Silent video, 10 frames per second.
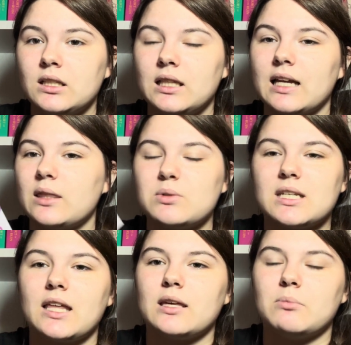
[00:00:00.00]
Like, there was
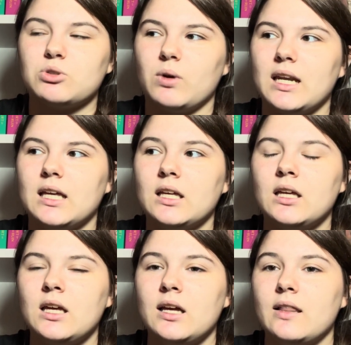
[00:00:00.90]
nothing between it.
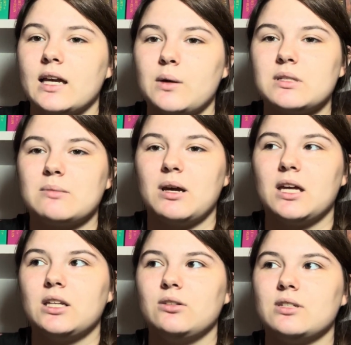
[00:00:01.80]
Like, it was
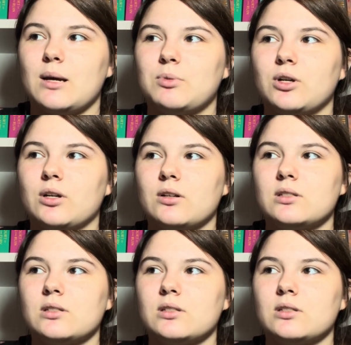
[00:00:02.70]
smut, new chapter,